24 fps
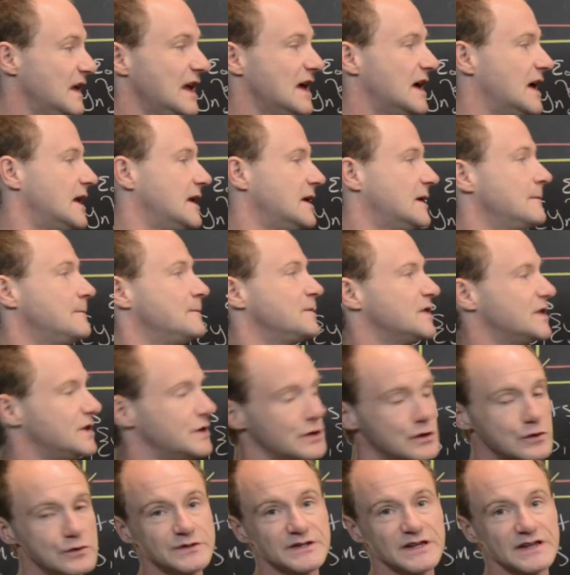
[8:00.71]
then,
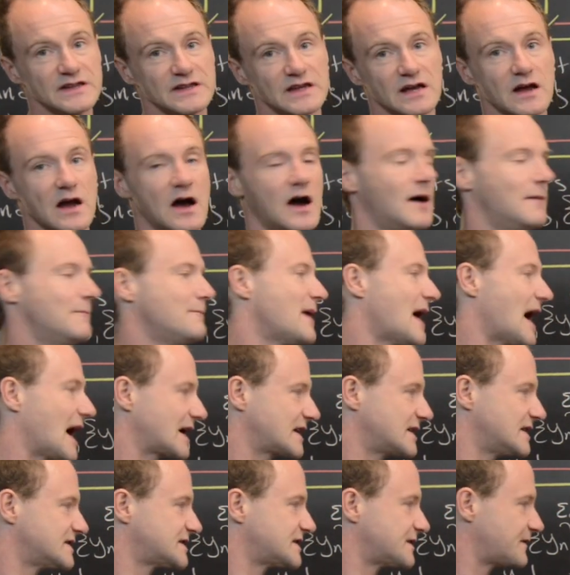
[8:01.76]
using the
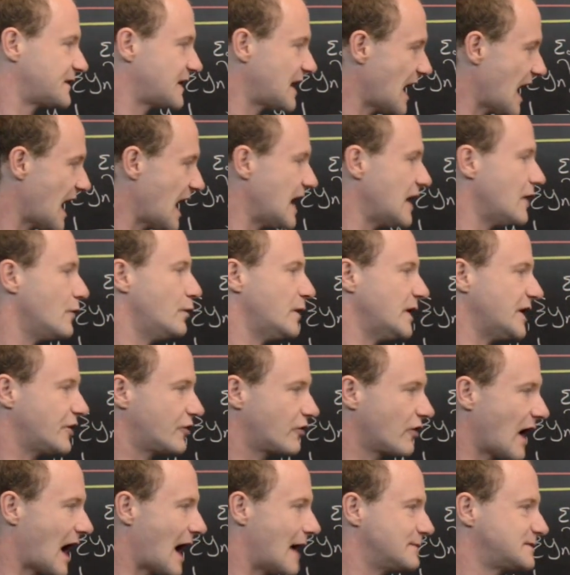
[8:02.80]
compactness of k, we
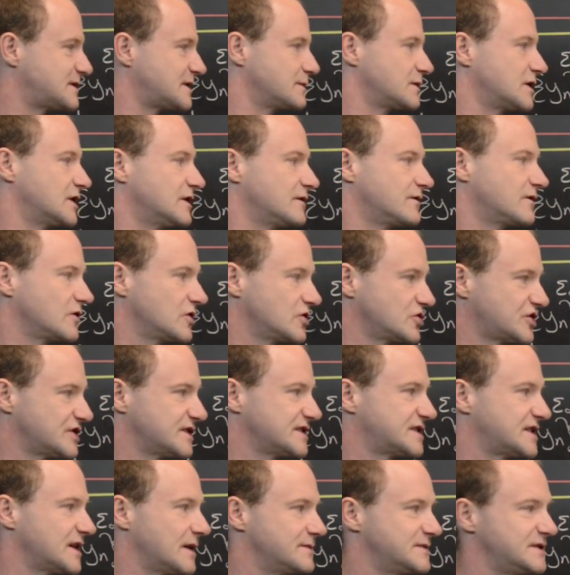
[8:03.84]
grabbed some
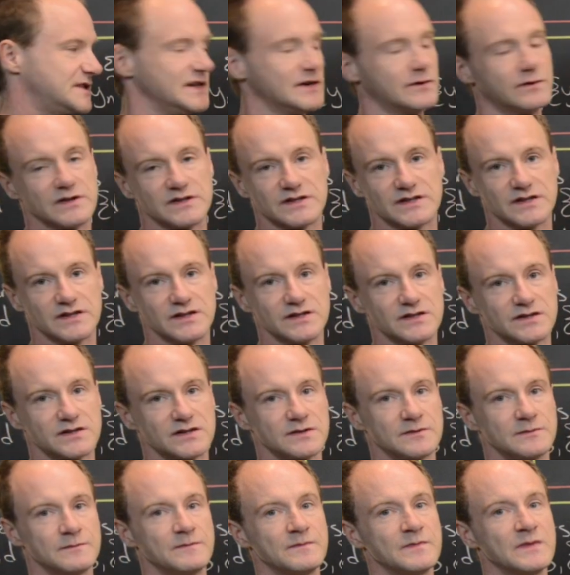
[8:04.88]
convergent
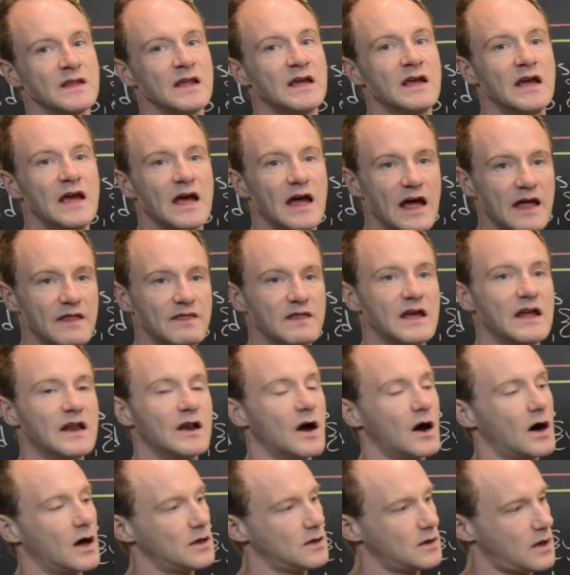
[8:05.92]
subsequences, and
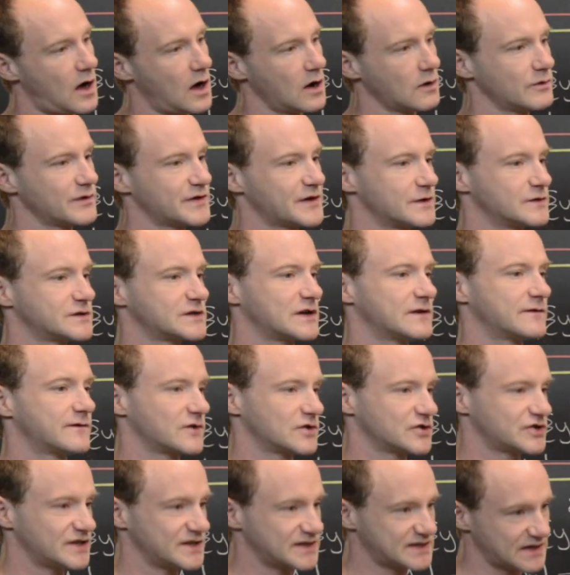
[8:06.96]
then along with those
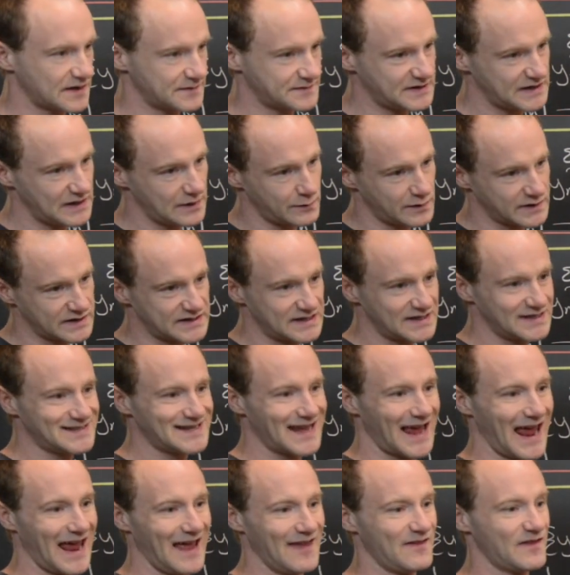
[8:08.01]
convergent subsequences
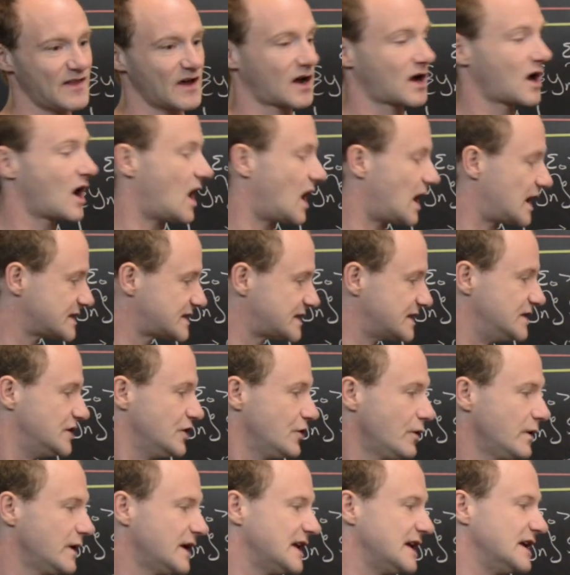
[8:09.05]
and the
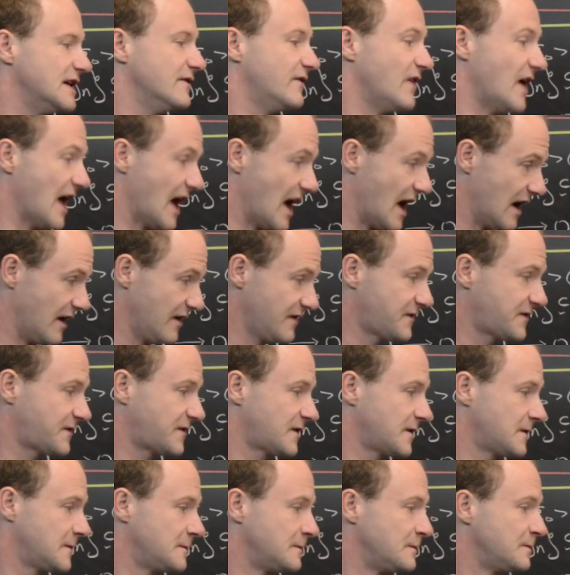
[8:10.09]
continuity of
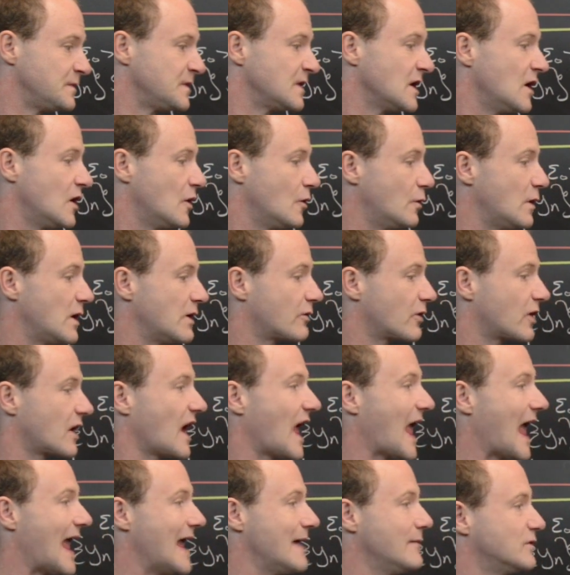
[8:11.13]
f, we
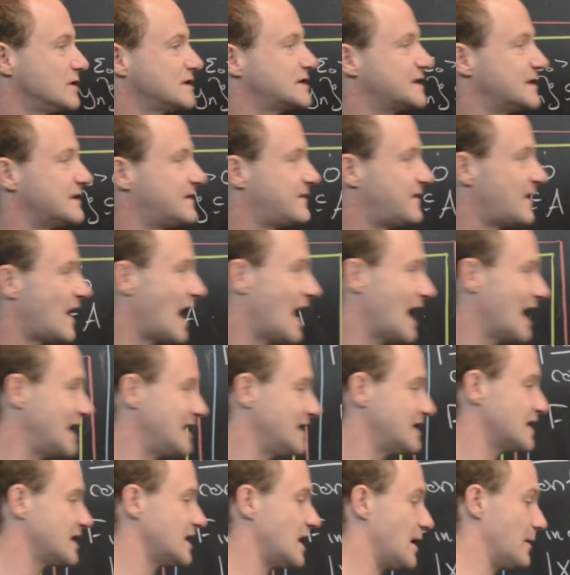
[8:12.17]
were able to
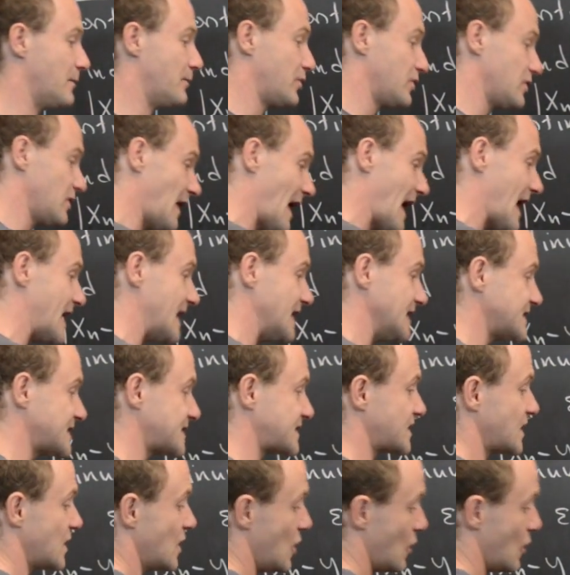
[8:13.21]
find a place